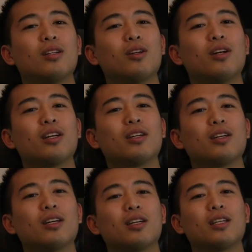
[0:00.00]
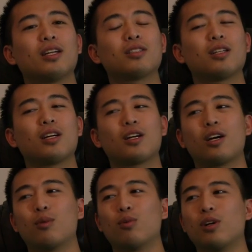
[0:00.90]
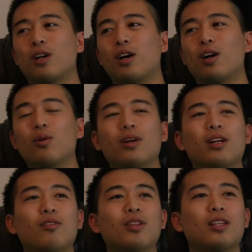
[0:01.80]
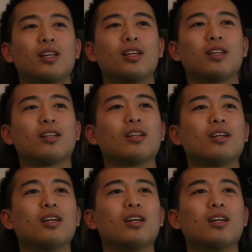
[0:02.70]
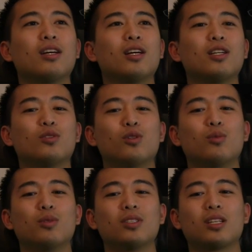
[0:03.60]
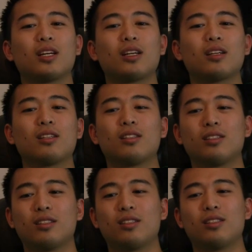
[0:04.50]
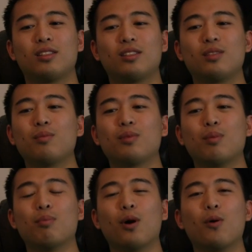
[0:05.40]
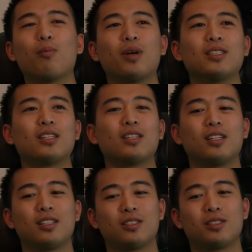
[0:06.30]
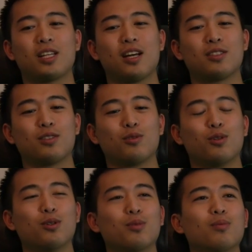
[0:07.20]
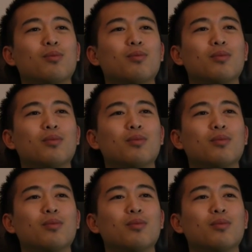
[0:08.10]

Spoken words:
There's a lot of cardboard in the hallway and everything. His room was like the boat, basically, because of the size of the room.